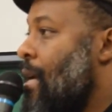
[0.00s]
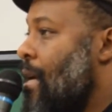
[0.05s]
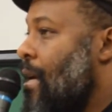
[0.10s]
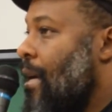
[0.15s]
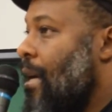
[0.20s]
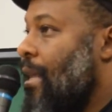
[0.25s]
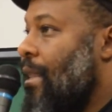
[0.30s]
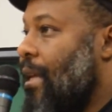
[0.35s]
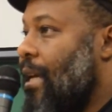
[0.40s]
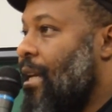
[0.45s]

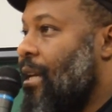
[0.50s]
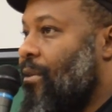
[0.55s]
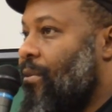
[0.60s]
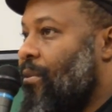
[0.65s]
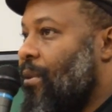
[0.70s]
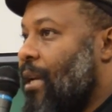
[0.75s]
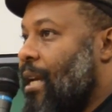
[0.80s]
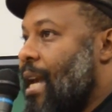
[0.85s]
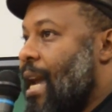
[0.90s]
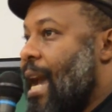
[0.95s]
And then
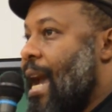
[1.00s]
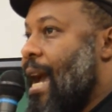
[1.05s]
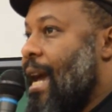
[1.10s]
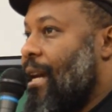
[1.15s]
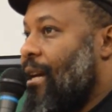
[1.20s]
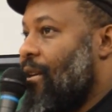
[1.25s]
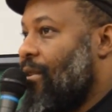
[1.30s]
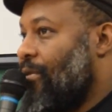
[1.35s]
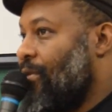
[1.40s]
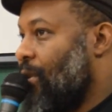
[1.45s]
if we
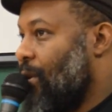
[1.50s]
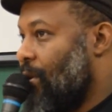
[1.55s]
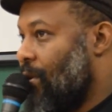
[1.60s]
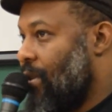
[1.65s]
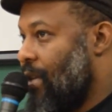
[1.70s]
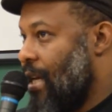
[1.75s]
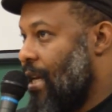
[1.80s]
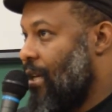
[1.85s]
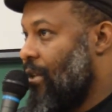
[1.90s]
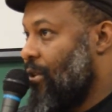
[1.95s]
added a few
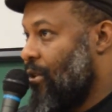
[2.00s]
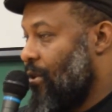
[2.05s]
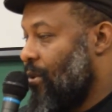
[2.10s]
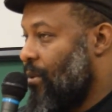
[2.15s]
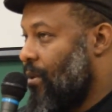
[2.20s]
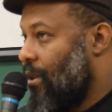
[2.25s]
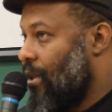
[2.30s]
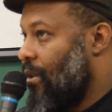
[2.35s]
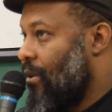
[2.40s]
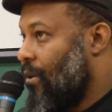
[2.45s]
things
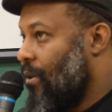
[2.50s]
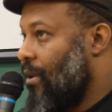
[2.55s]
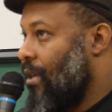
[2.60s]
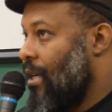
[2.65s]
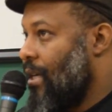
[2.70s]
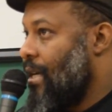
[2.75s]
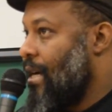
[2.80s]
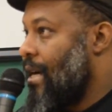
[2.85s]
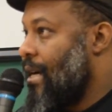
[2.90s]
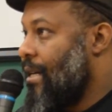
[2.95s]
to it and
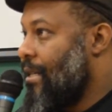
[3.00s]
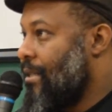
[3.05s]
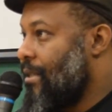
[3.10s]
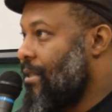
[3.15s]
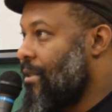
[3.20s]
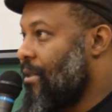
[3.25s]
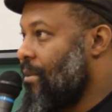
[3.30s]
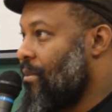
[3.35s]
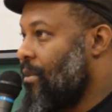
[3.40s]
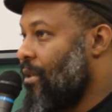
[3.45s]
organized
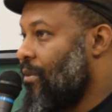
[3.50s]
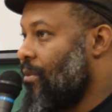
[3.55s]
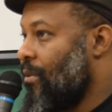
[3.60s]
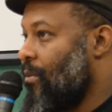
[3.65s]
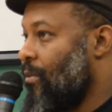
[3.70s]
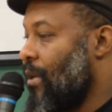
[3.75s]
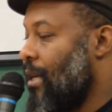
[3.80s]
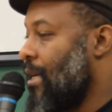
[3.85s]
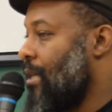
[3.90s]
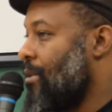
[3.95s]
in some
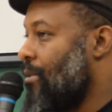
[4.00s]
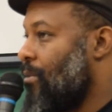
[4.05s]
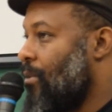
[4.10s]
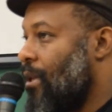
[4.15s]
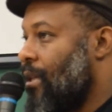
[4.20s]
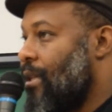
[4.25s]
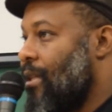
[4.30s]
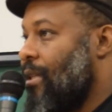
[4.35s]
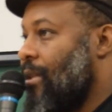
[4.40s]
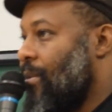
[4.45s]
different ways,
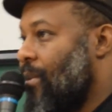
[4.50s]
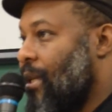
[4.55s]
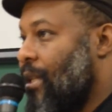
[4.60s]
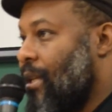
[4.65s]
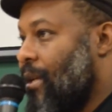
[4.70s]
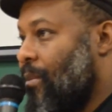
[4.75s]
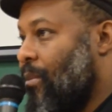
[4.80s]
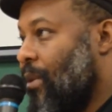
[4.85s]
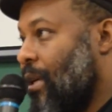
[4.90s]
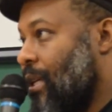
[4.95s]
what could we
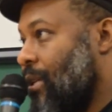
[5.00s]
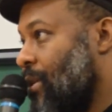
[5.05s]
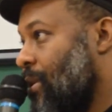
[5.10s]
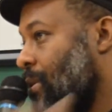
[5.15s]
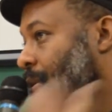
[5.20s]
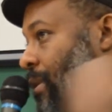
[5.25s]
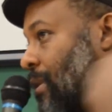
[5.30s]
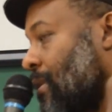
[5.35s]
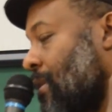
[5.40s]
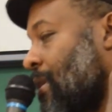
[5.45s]
then bring
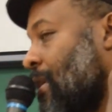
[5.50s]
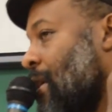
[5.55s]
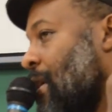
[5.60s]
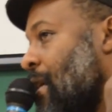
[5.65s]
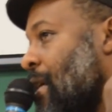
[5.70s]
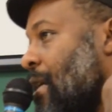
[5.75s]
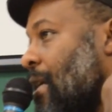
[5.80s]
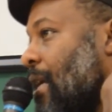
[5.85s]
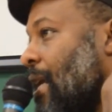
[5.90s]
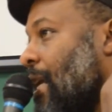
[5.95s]
to it?
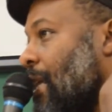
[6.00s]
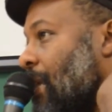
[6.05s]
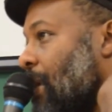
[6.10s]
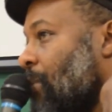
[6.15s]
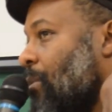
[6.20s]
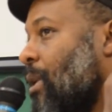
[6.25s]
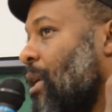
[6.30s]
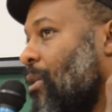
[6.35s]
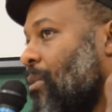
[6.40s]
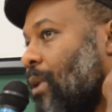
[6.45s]
And
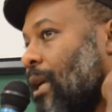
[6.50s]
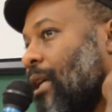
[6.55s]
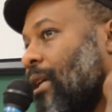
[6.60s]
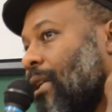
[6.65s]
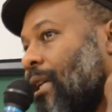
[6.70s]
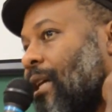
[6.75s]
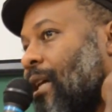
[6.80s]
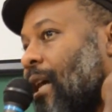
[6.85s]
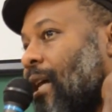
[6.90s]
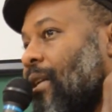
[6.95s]
then we
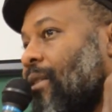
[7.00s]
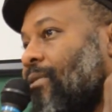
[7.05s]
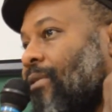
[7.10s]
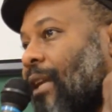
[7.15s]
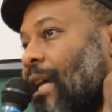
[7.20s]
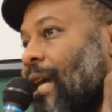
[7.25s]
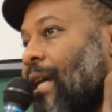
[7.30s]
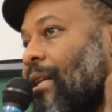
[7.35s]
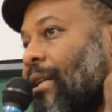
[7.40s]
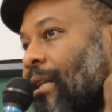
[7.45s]
quickly kind of
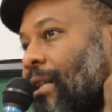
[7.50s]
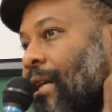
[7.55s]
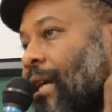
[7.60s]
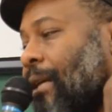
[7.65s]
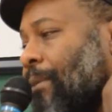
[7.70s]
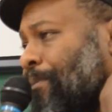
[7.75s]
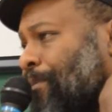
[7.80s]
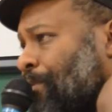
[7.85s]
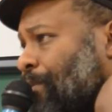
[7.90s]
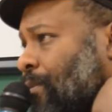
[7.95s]
landed
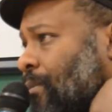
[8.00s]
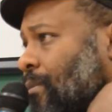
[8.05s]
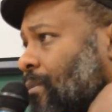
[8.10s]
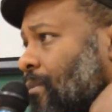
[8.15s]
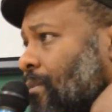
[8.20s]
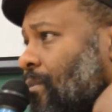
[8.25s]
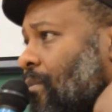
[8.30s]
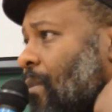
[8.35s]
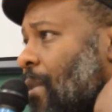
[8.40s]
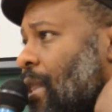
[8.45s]
that
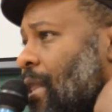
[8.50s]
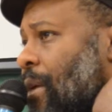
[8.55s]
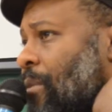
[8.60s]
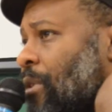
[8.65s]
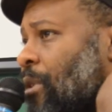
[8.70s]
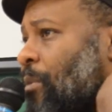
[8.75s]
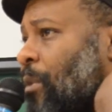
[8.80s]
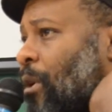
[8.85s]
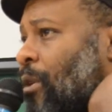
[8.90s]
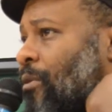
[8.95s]
there
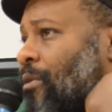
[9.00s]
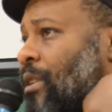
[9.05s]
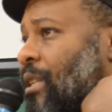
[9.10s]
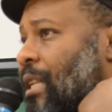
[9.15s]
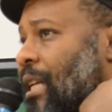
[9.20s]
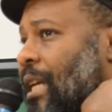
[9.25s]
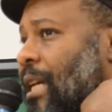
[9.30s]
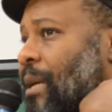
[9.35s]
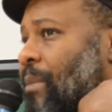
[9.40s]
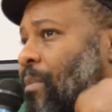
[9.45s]
was both a
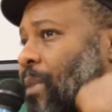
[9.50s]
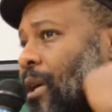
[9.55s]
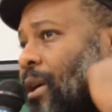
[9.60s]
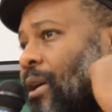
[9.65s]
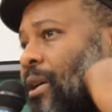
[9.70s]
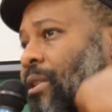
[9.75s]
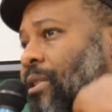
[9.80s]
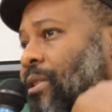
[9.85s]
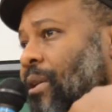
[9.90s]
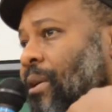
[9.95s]
need, but
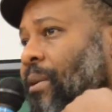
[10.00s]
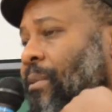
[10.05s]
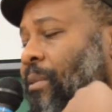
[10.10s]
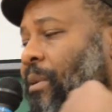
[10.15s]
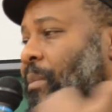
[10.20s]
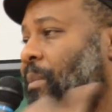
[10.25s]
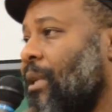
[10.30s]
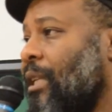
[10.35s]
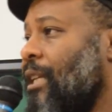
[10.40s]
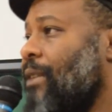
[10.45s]
also
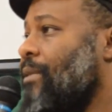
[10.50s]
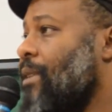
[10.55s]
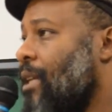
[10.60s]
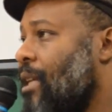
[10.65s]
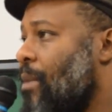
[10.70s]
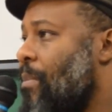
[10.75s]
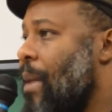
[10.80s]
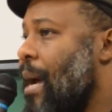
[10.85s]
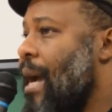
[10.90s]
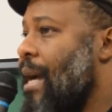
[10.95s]
we believe the
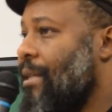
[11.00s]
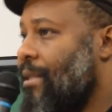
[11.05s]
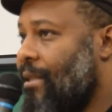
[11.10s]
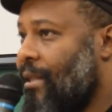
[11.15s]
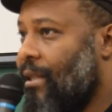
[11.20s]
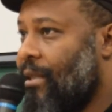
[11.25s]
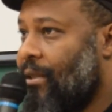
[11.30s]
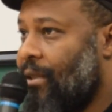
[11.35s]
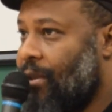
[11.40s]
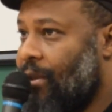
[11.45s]

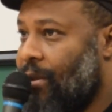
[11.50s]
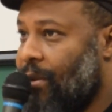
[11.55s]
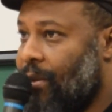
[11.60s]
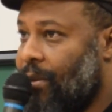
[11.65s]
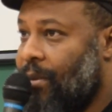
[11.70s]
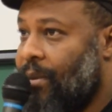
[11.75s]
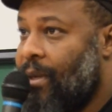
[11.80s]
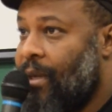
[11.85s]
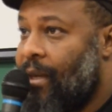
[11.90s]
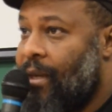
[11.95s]
capacity to
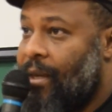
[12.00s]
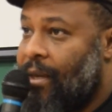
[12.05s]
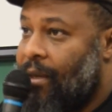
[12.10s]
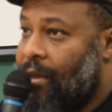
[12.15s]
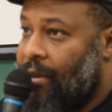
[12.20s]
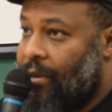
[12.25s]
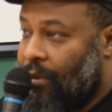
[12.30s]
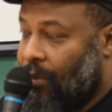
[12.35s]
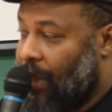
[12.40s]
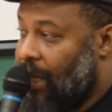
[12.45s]
do
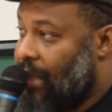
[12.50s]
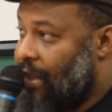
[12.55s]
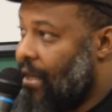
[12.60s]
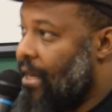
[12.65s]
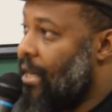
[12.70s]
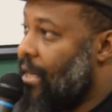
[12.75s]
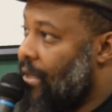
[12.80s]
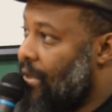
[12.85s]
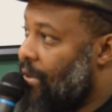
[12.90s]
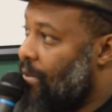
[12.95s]
3
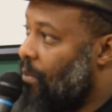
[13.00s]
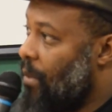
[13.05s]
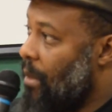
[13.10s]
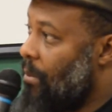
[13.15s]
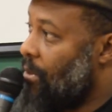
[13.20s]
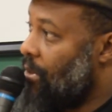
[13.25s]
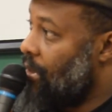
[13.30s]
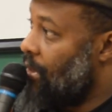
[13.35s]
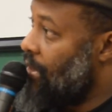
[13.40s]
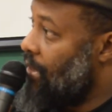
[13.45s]
things:
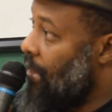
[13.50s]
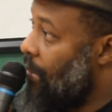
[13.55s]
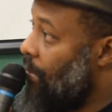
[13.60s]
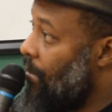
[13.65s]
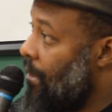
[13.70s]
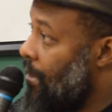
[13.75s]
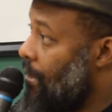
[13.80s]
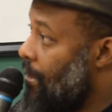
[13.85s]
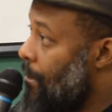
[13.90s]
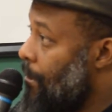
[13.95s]
people's
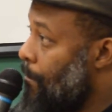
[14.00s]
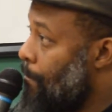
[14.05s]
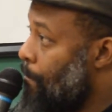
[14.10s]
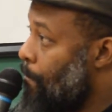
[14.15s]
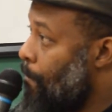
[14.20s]
assemblies.